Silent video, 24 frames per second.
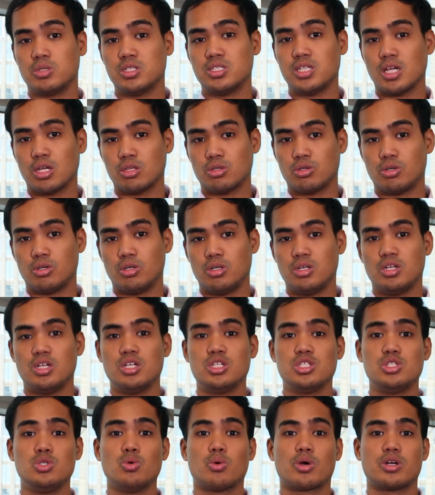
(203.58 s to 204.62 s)
sector
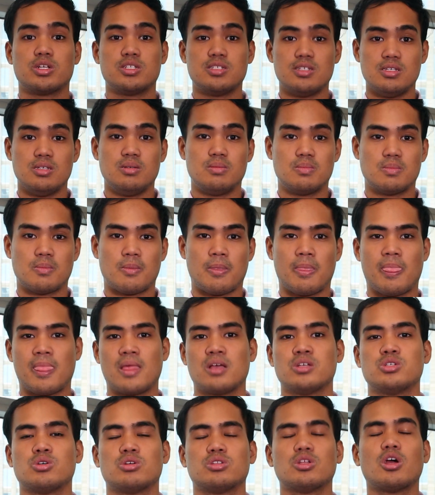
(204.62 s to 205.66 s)
is URC.
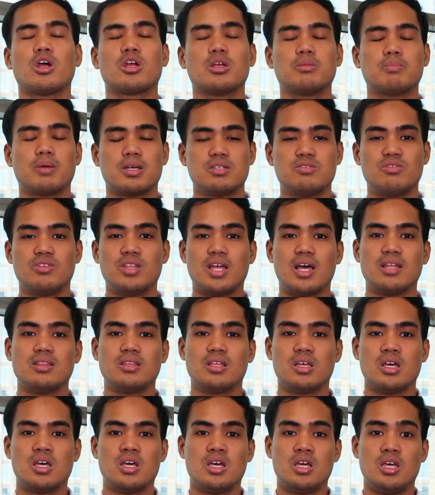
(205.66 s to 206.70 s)
So our target price for that
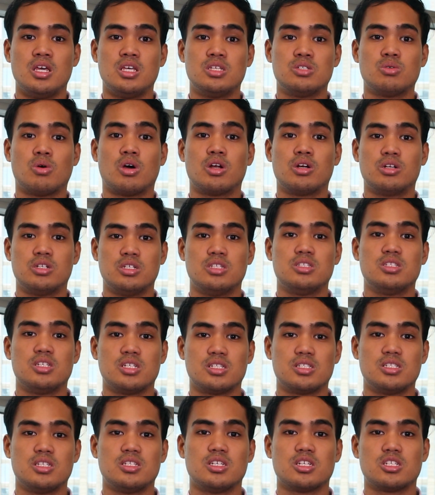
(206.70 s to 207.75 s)
is
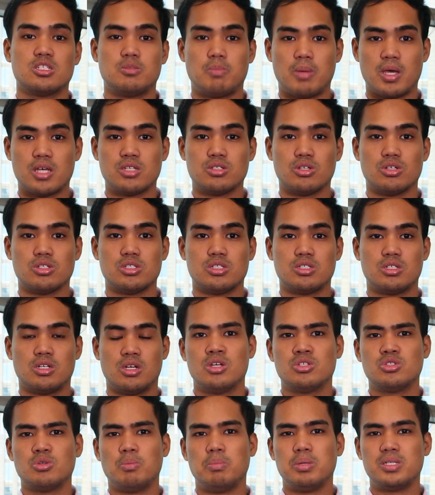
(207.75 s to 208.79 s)
166 pesos.
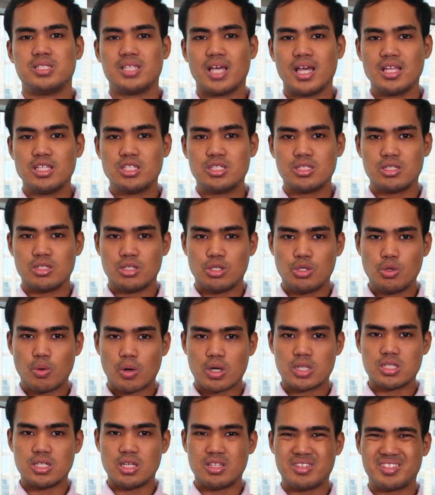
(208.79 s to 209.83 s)
So besides
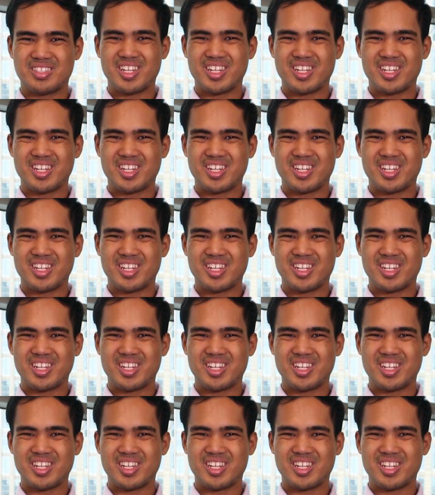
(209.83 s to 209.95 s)
URC